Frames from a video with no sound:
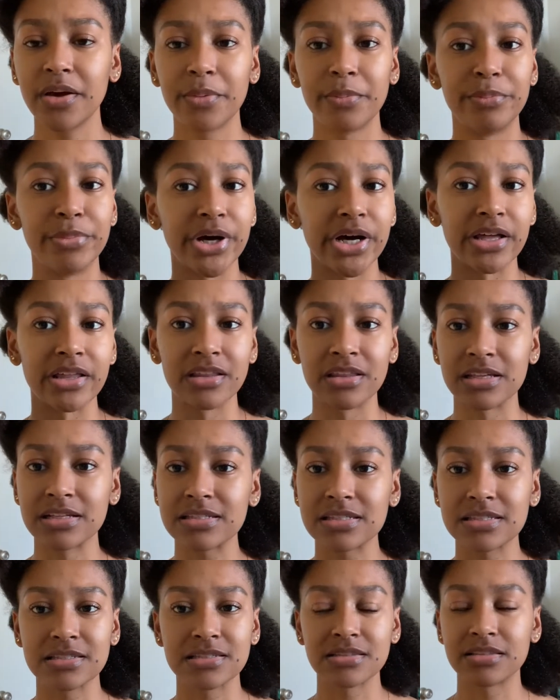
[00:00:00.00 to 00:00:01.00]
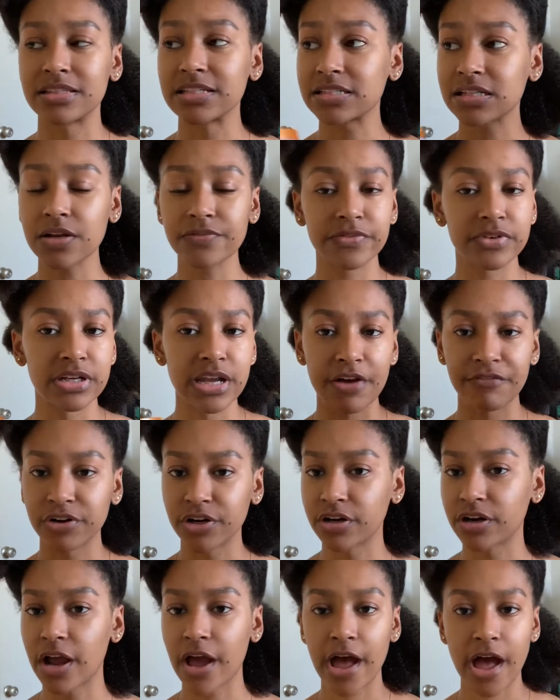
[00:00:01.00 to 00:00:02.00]
but this stuff
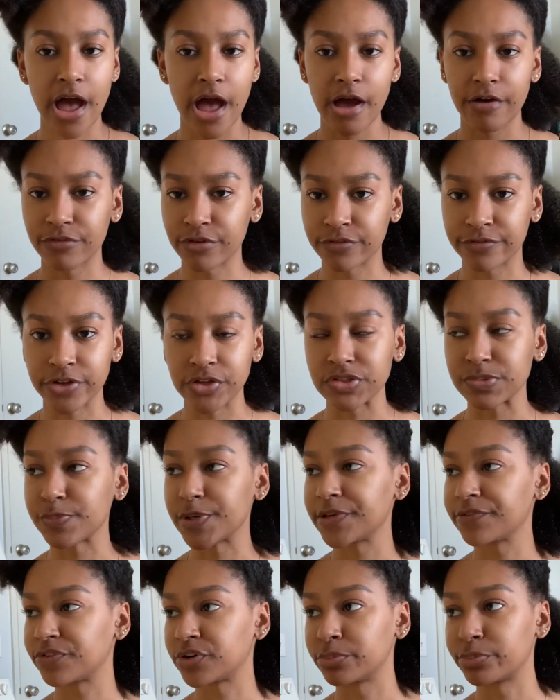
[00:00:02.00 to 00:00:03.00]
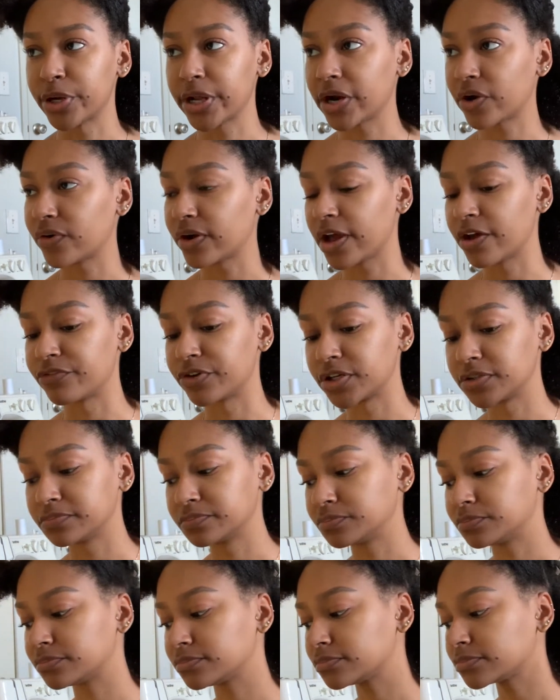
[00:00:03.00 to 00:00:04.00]
never ever fails me for a braid out, ever.
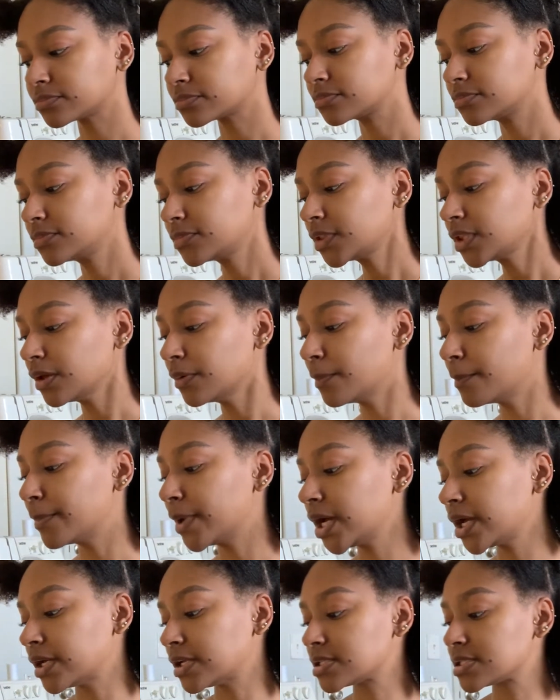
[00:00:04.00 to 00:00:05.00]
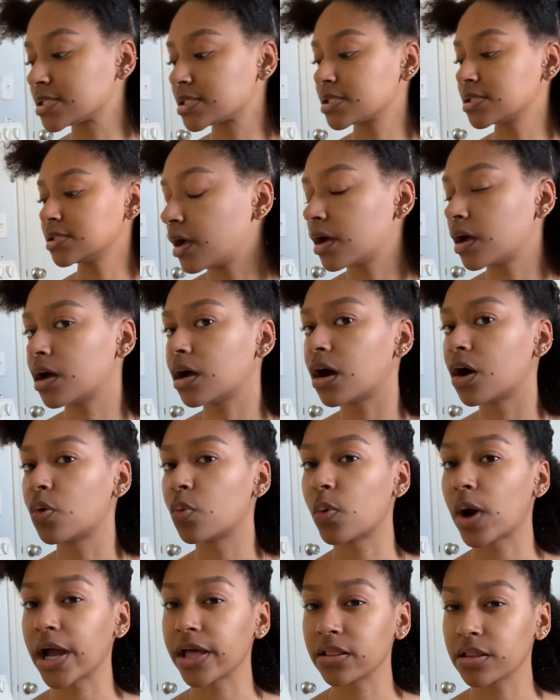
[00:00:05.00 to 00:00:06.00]
But a
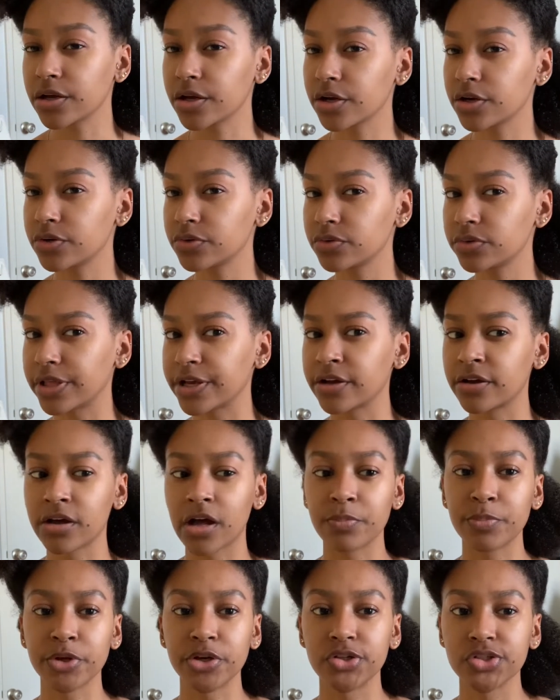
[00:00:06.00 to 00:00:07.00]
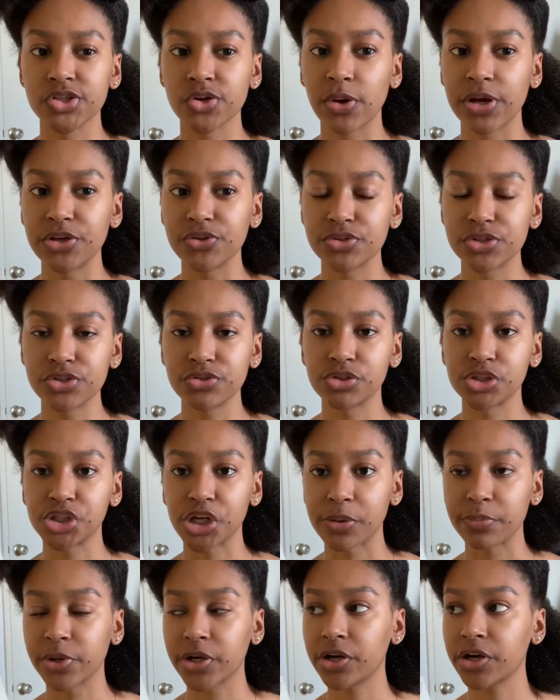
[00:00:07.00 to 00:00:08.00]
while ago, like a couple years ago, I used to use shea
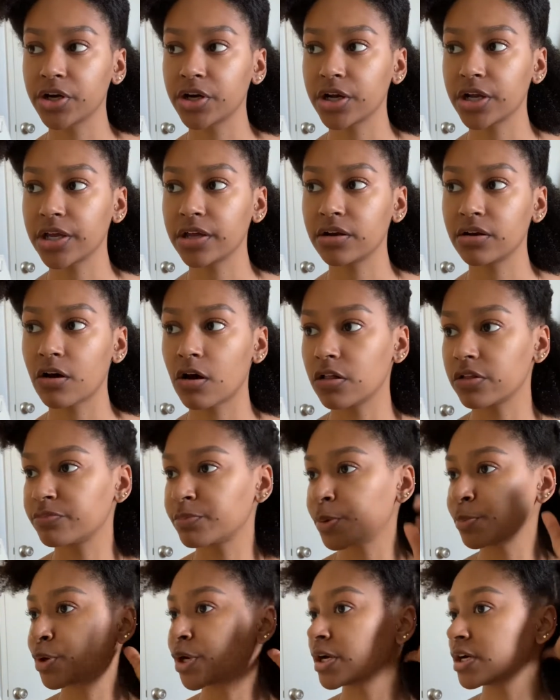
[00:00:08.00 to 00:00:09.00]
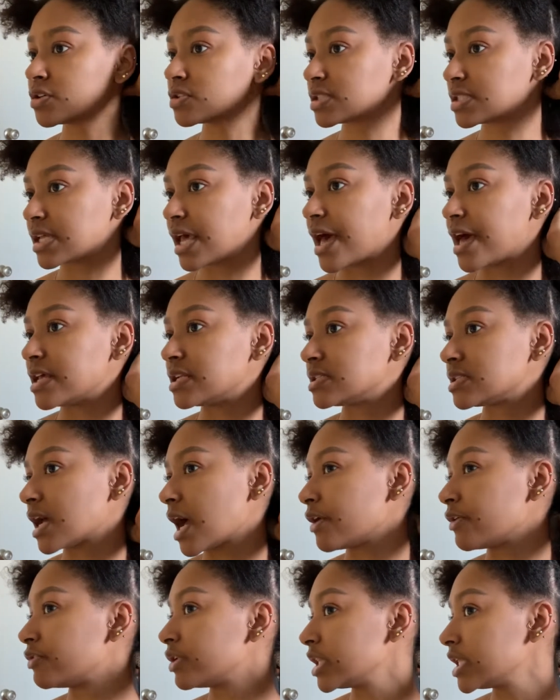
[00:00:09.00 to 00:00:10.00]
butter in all of my braid outs and I
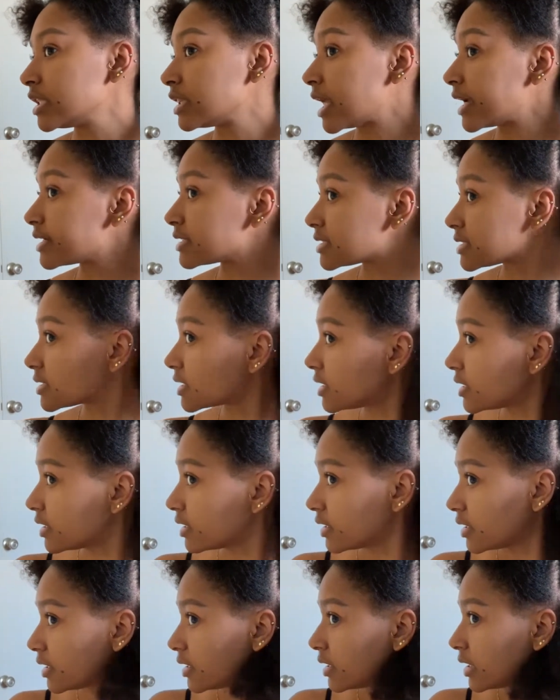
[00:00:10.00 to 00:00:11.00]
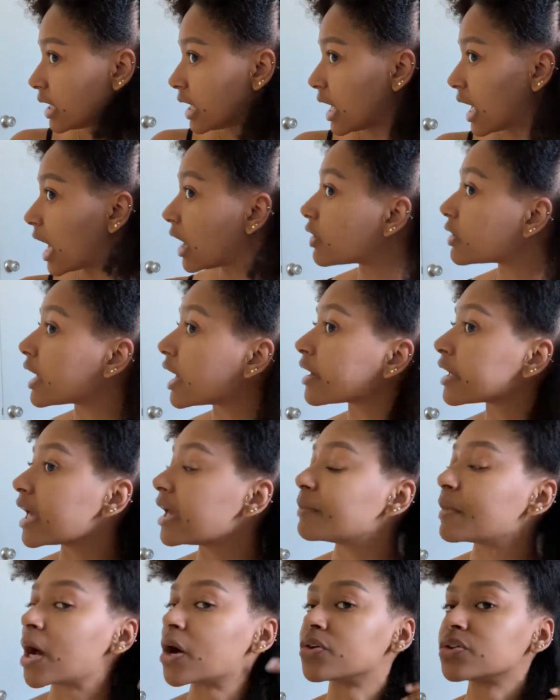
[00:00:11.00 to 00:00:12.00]
really liked how that came
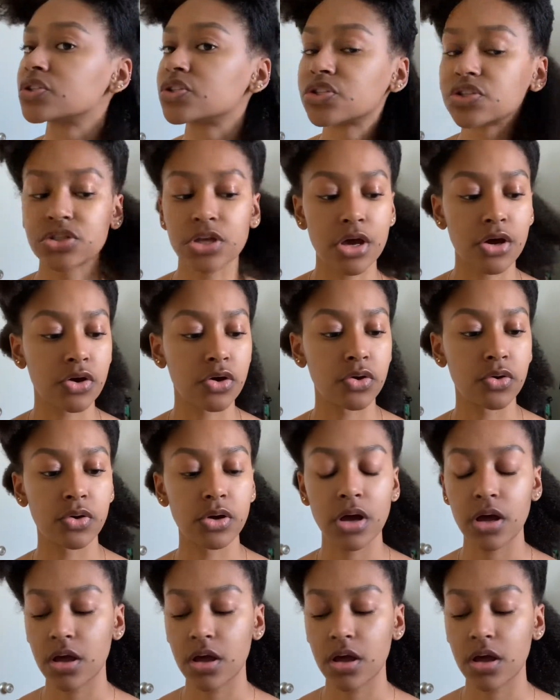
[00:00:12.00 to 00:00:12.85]
out. So,